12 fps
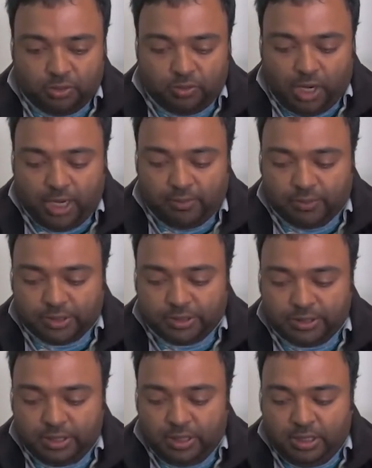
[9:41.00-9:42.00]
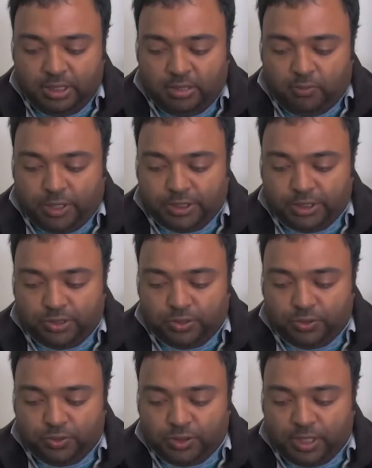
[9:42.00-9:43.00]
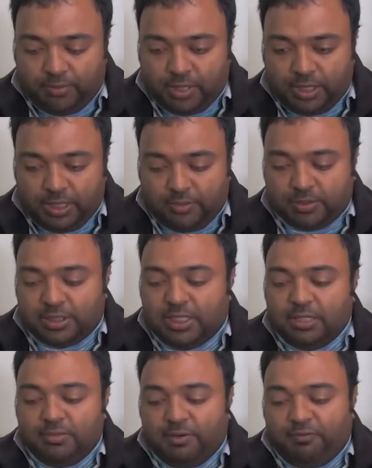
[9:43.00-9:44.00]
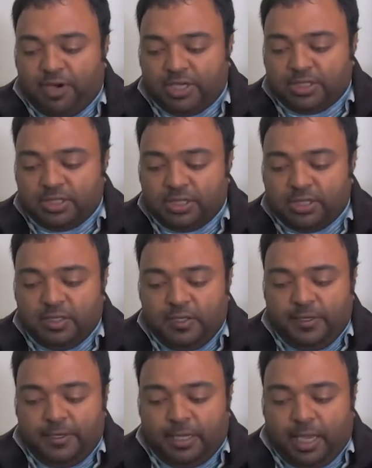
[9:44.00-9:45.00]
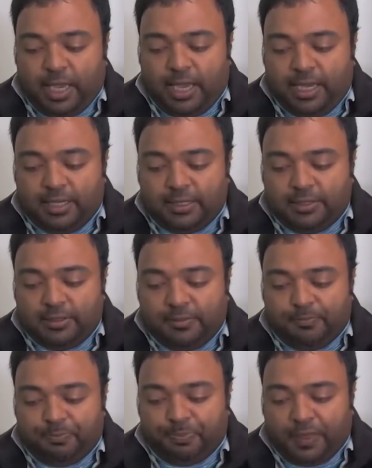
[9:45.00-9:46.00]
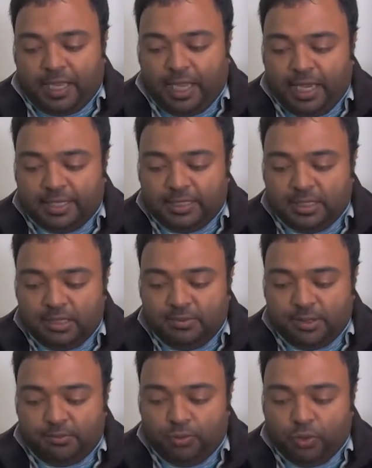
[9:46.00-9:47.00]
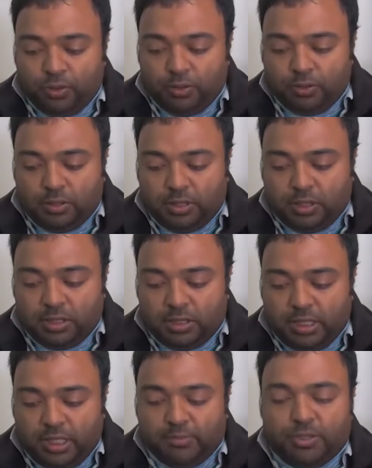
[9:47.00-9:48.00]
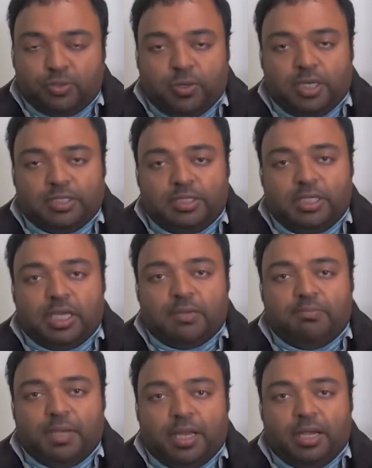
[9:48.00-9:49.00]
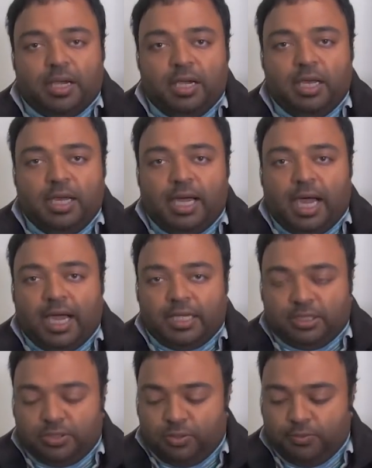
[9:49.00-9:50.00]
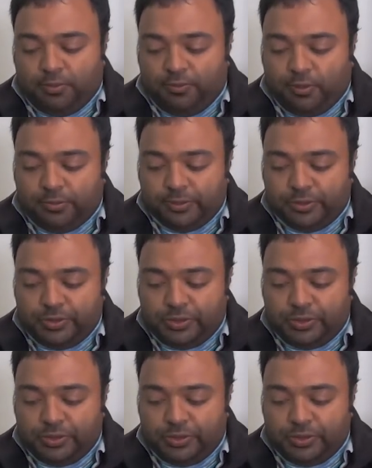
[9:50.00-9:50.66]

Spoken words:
I was wanting to shoot something that was a little bit faster and had a little bit more image quality and better ISO performance.